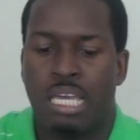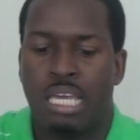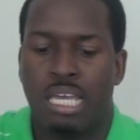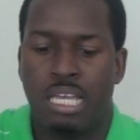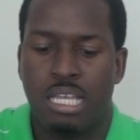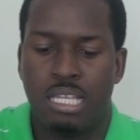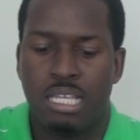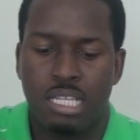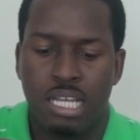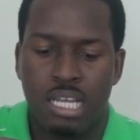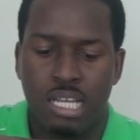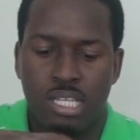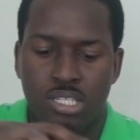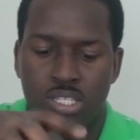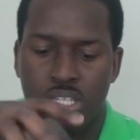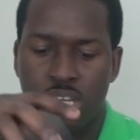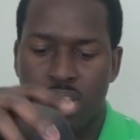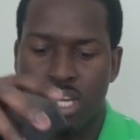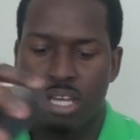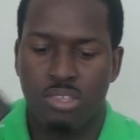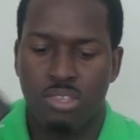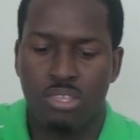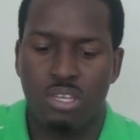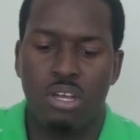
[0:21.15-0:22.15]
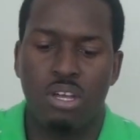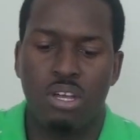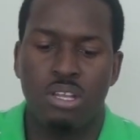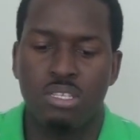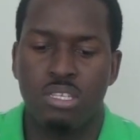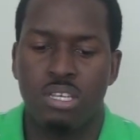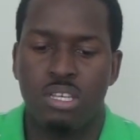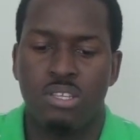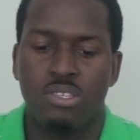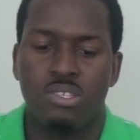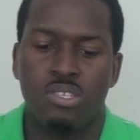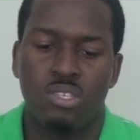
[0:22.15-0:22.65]
and uh, check out the
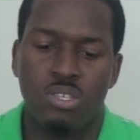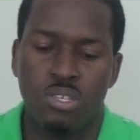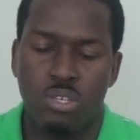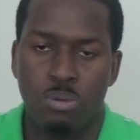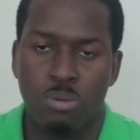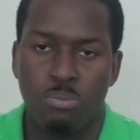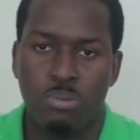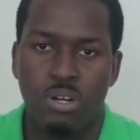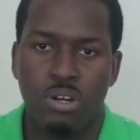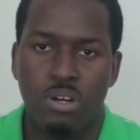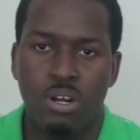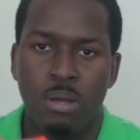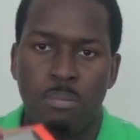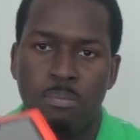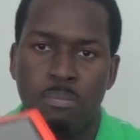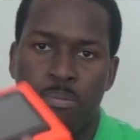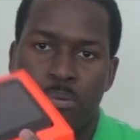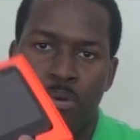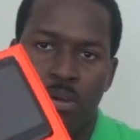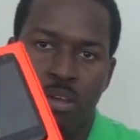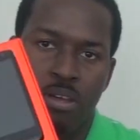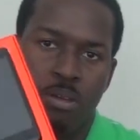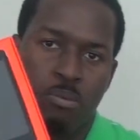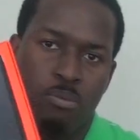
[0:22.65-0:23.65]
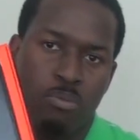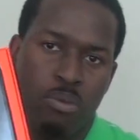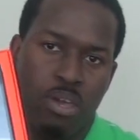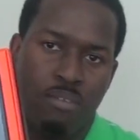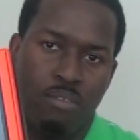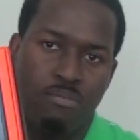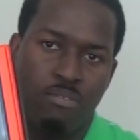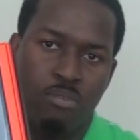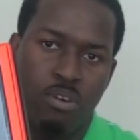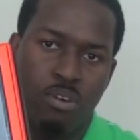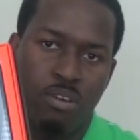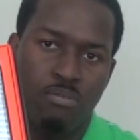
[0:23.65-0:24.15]
contents. So you open it up, we
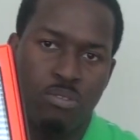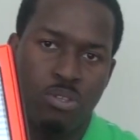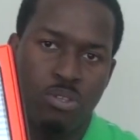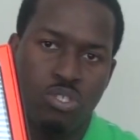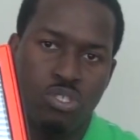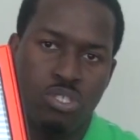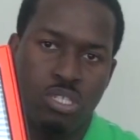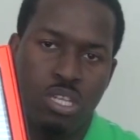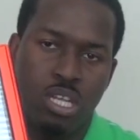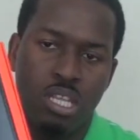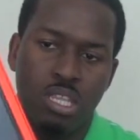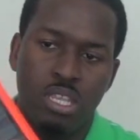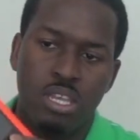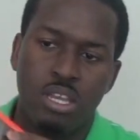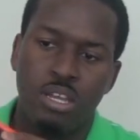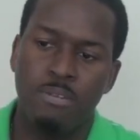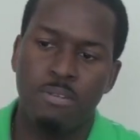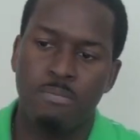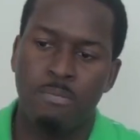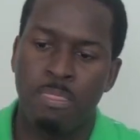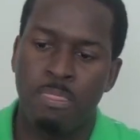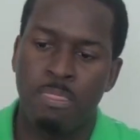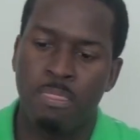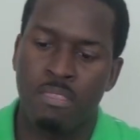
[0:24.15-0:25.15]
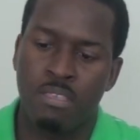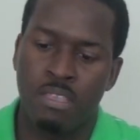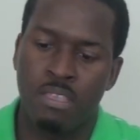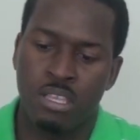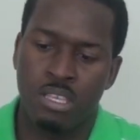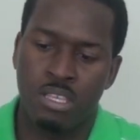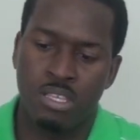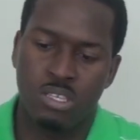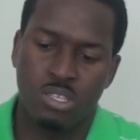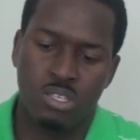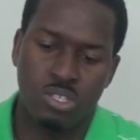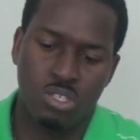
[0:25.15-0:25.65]
have the Revolution in there.
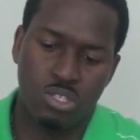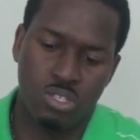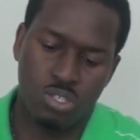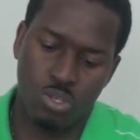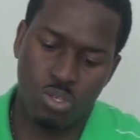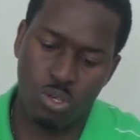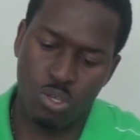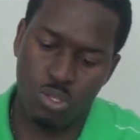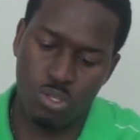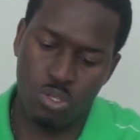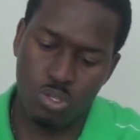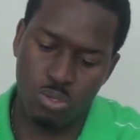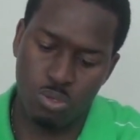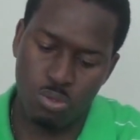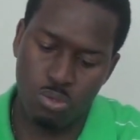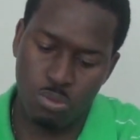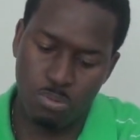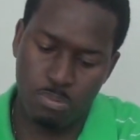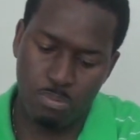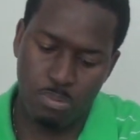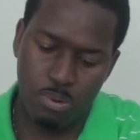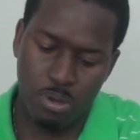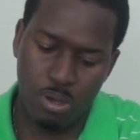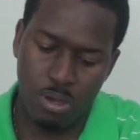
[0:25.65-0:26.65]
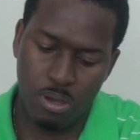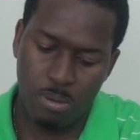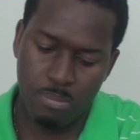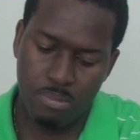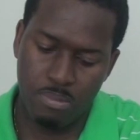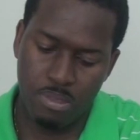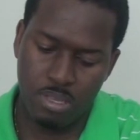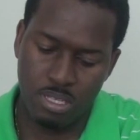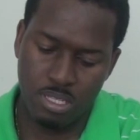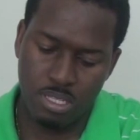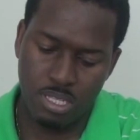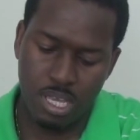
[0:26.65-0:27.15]
It's going to
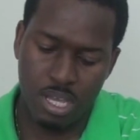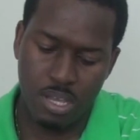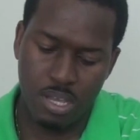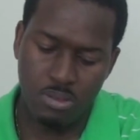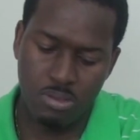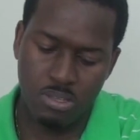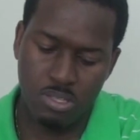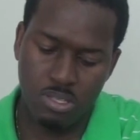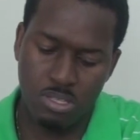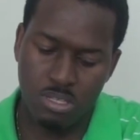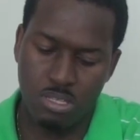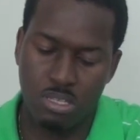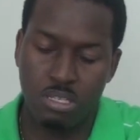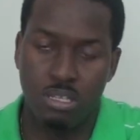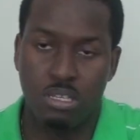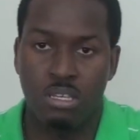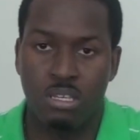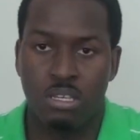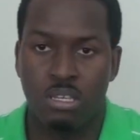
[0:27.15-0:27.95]
pop this out